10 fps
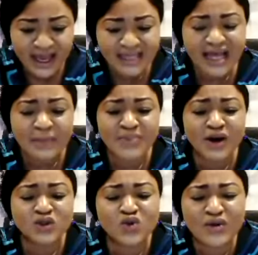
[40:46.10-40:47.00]
is
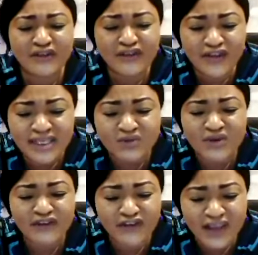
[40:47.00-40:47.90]
about to
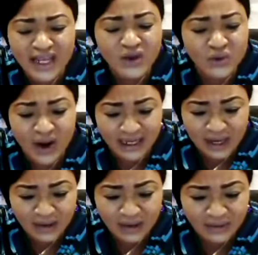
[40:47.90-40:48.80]
refilling you
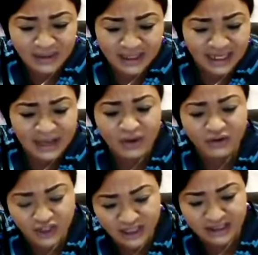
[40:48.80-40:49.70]
right now in the name of
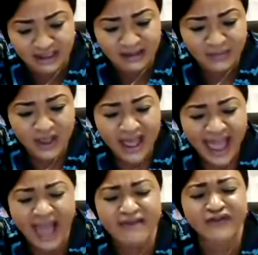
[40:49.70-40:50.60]
Jesus.
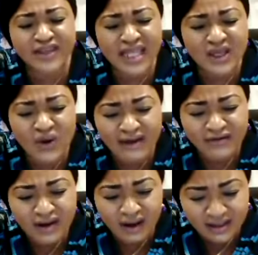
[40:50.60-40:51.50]
Everything you
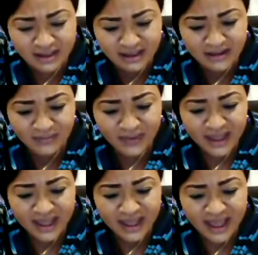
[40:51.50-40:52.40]
have lost,
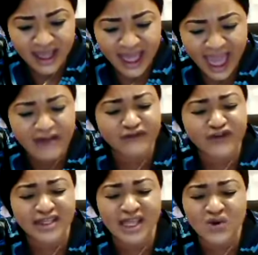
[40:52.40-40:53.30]

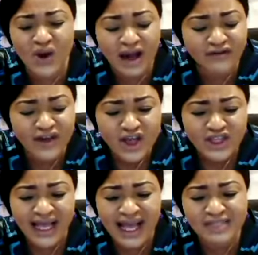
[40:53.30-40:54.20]
everything you have
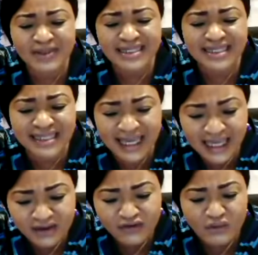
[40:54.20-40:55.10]
that has been
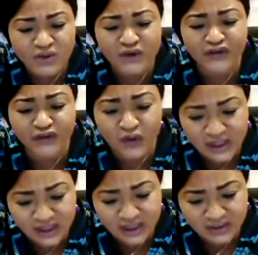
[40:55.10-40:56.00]
taken from you
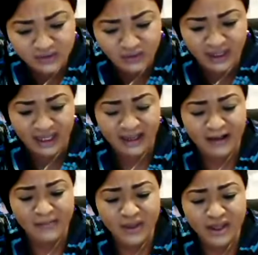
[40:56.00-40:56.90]
forcefully,
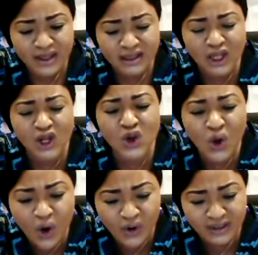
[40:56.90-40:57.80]
the
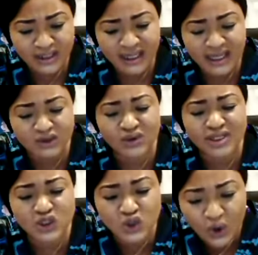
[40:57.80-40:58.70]
Lord is
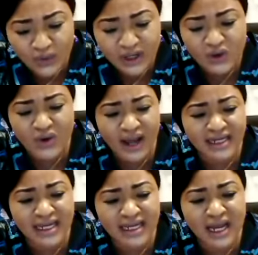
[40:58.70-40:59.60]
restoring you
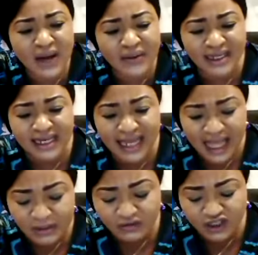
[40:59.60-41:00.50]
right now in the
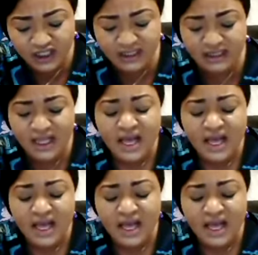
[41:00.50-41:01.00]
name of Jesus.